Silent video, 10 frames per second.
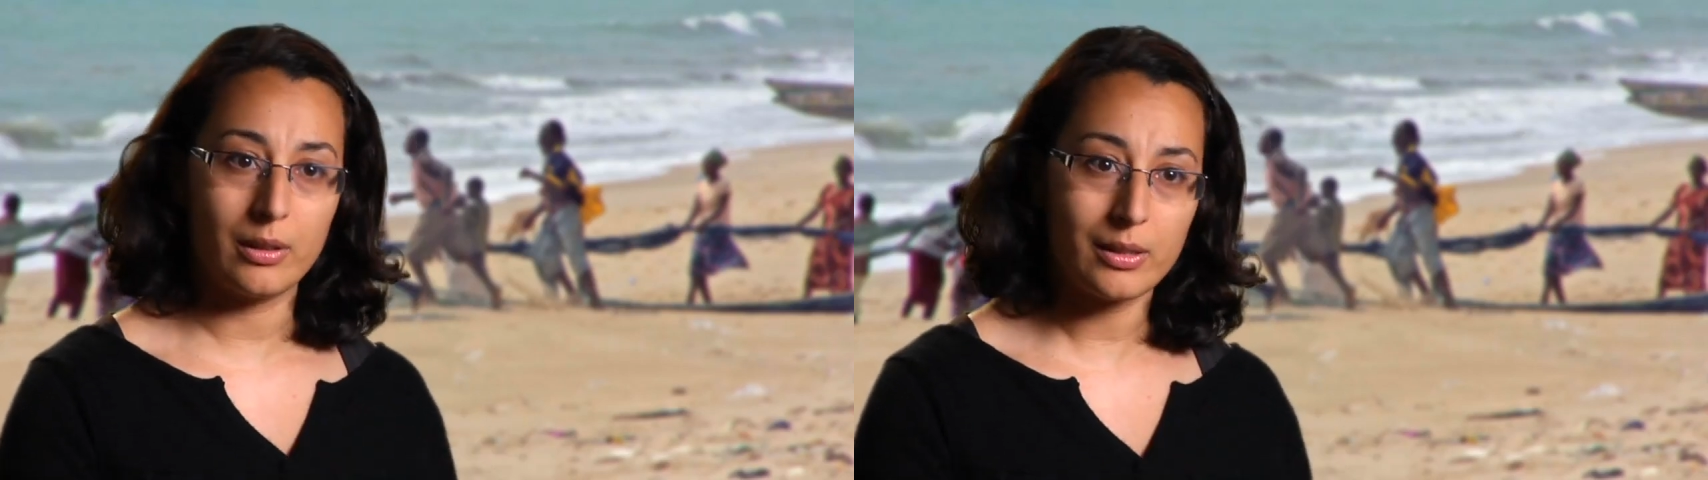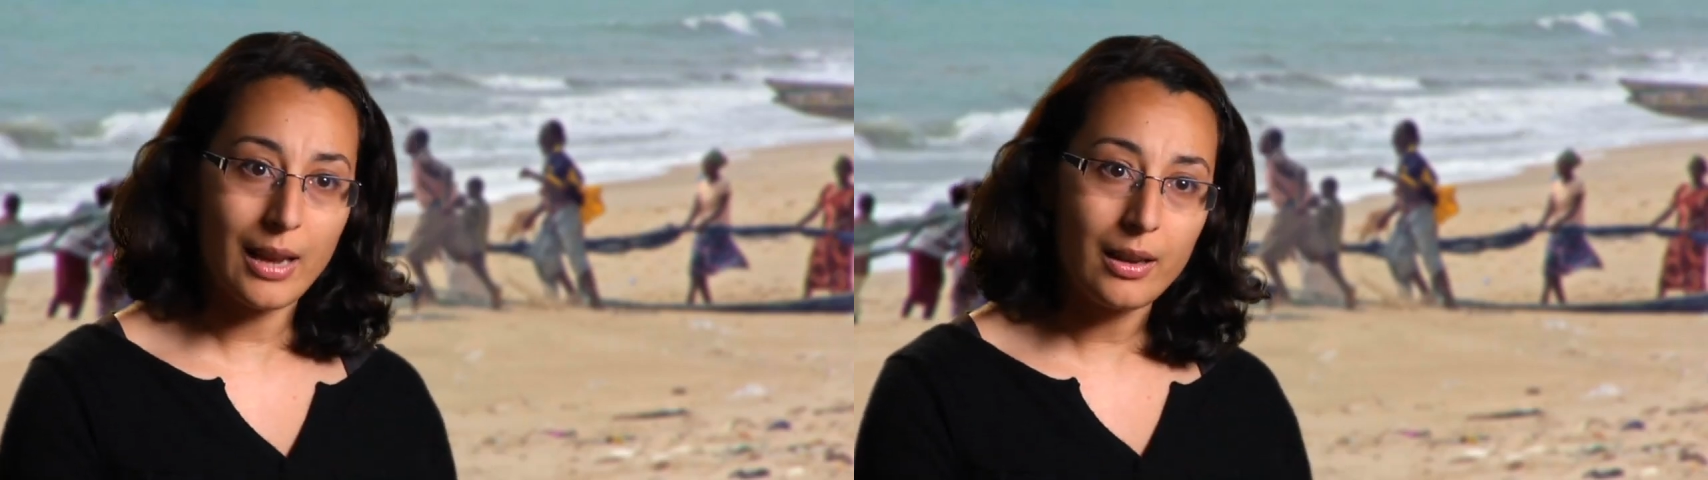
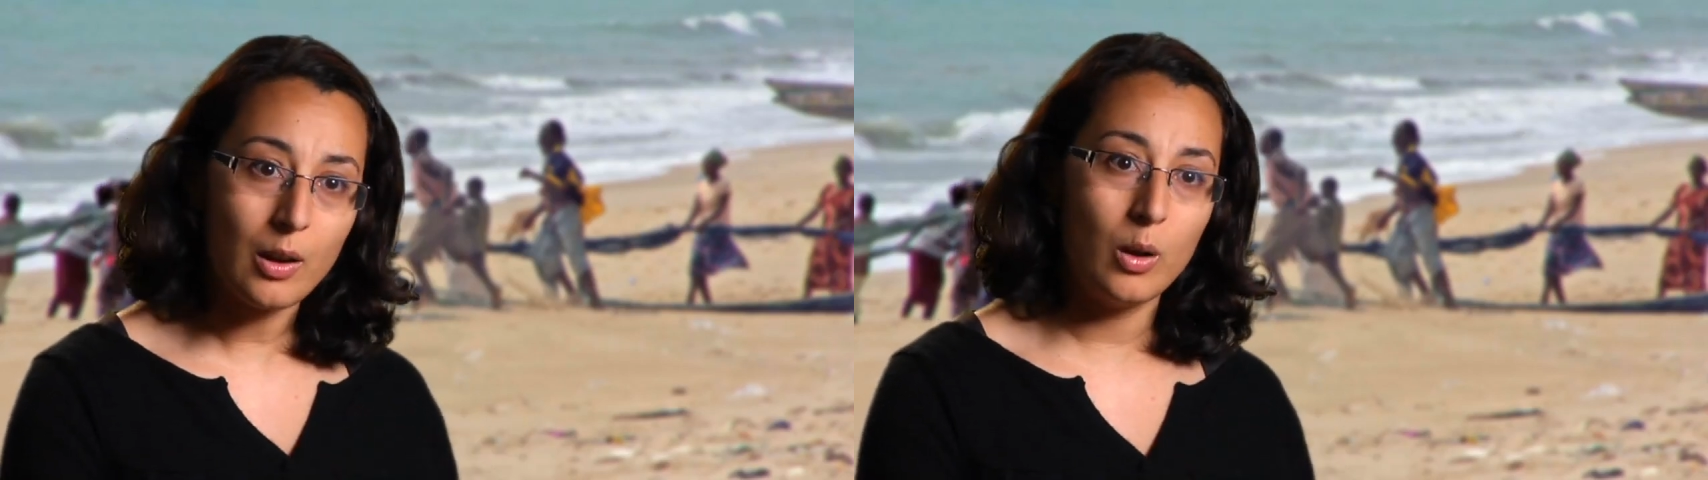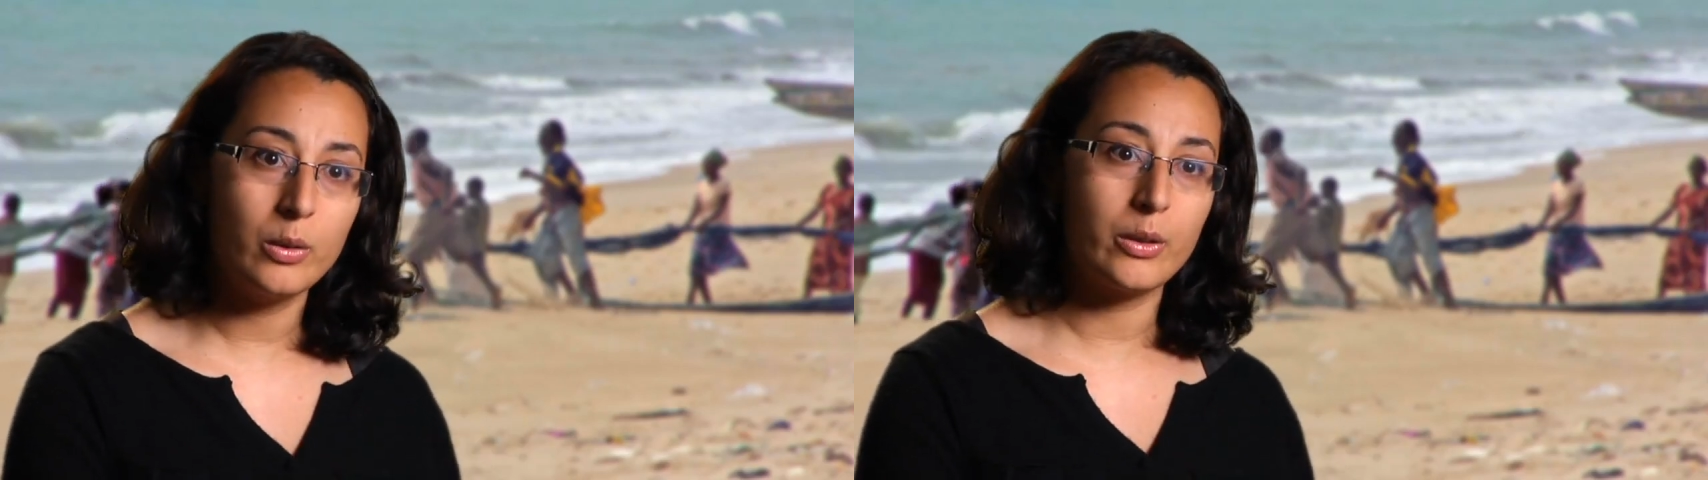the
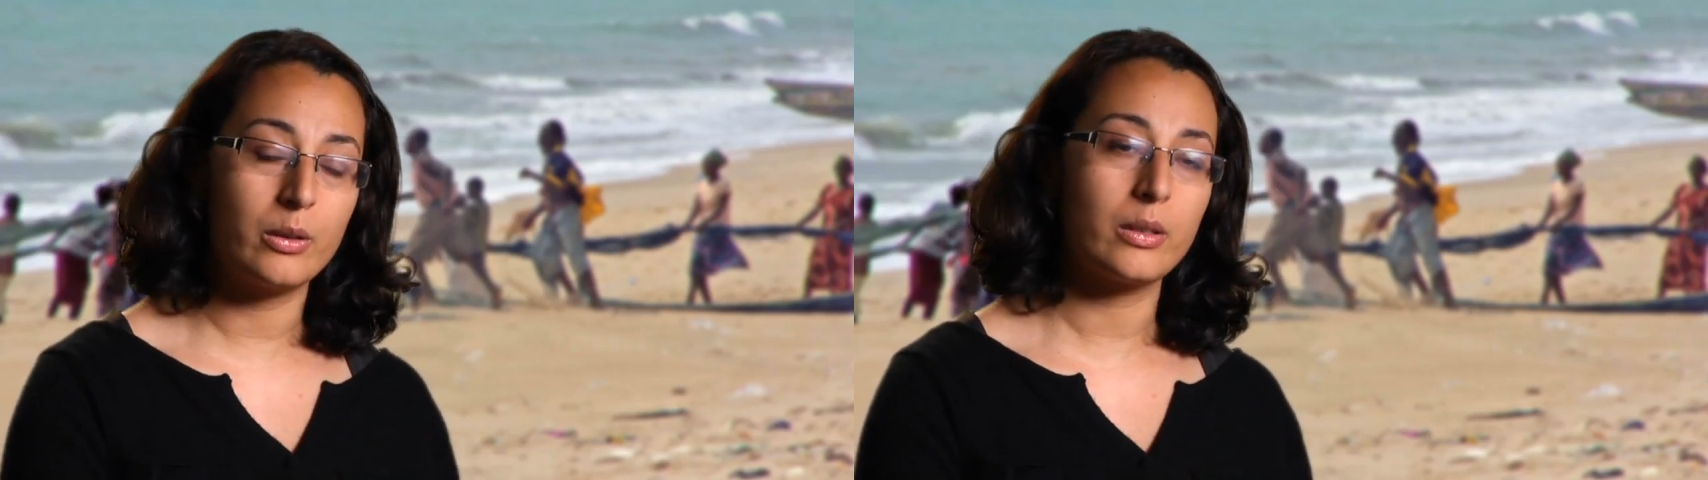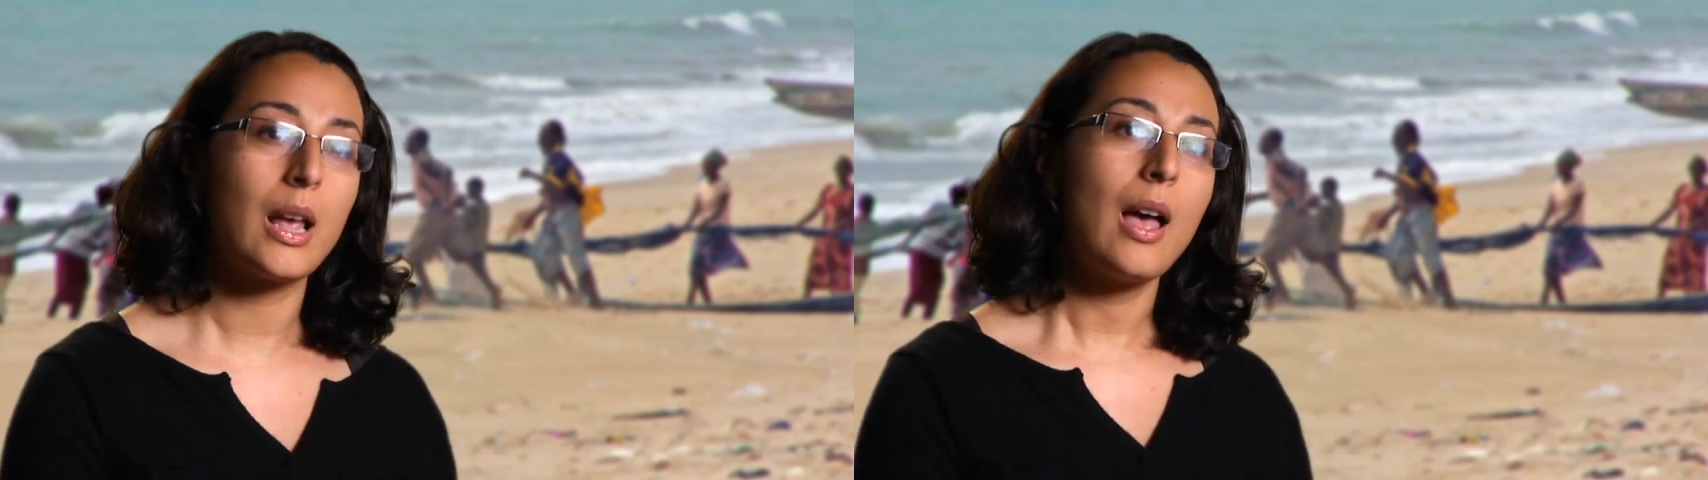
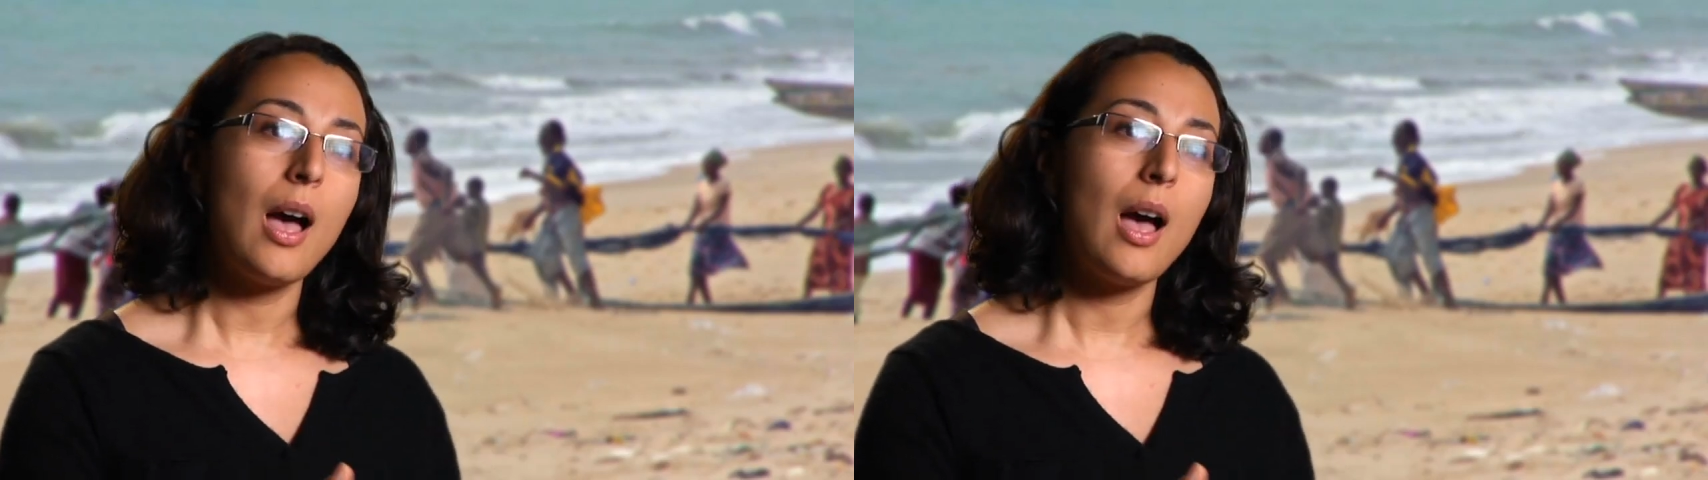stakeholders.